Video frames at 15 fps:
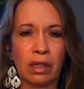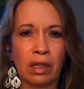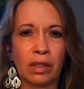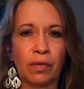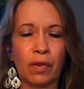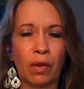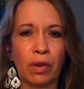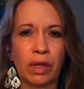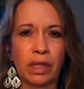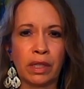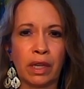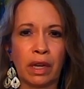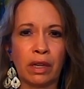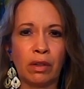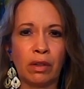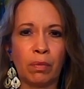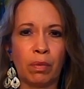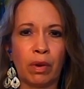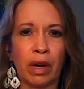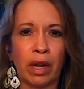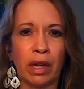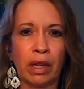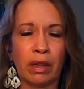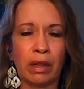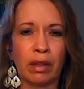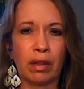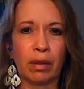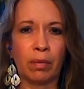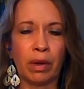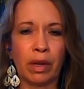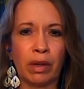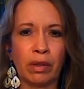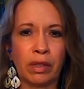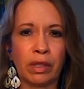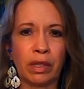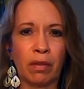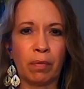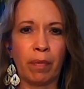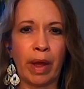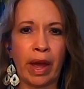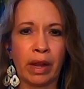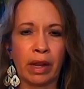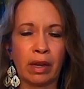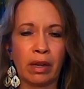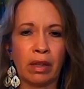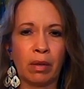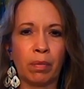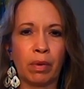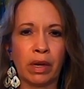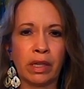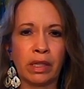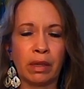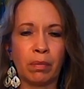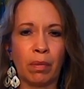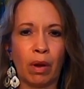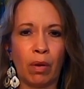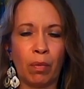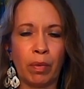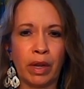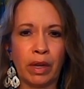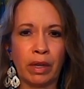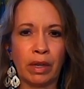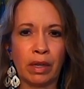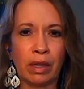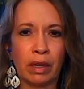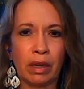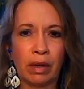just focus on your breath. Bring yourself back into the present moment.